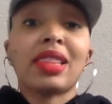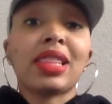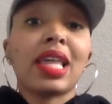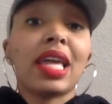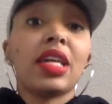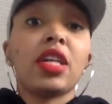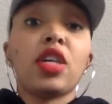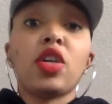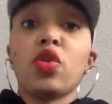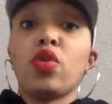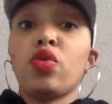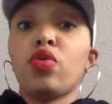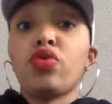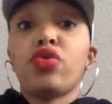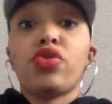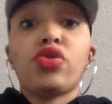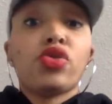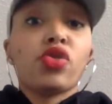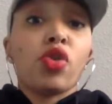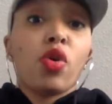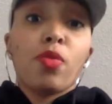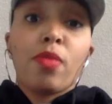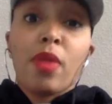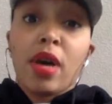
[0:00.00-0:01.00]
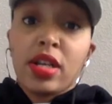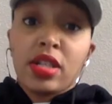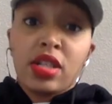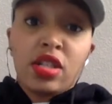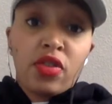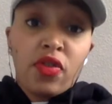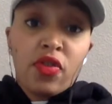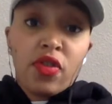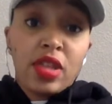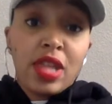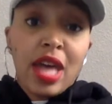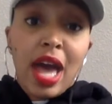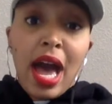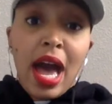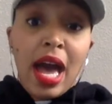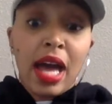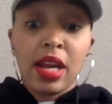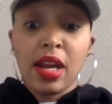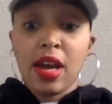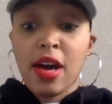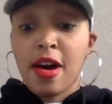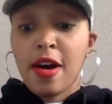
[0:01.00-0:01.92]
thank you so much for that.